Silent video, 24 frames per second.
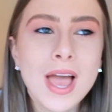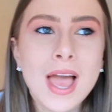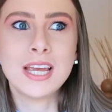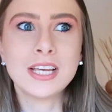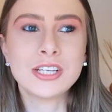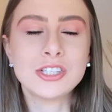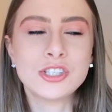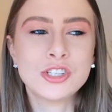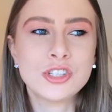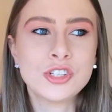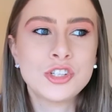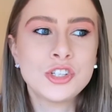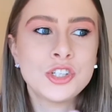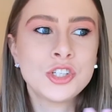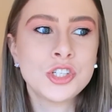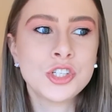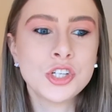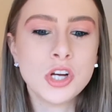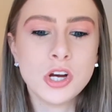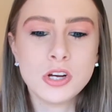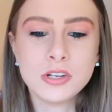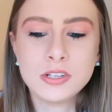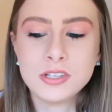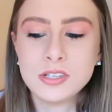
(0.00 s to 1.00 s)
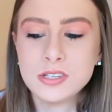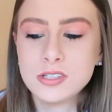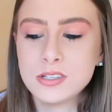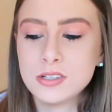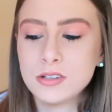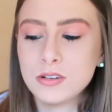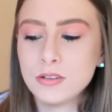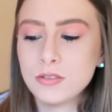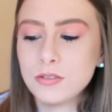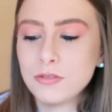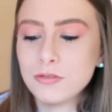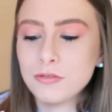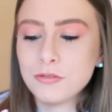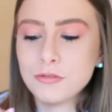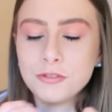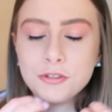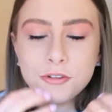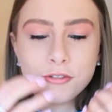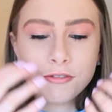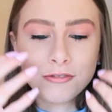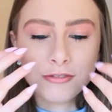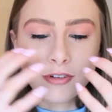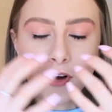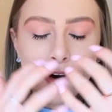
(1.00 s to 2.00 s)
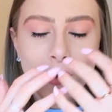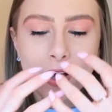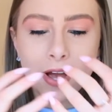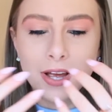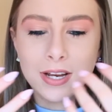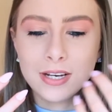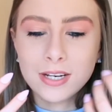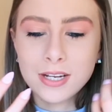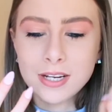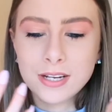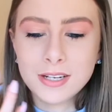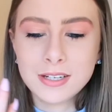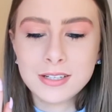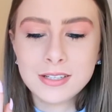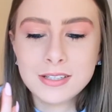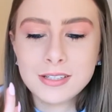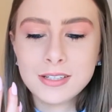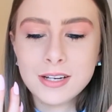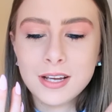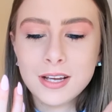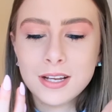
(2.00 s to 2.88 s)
It's just refining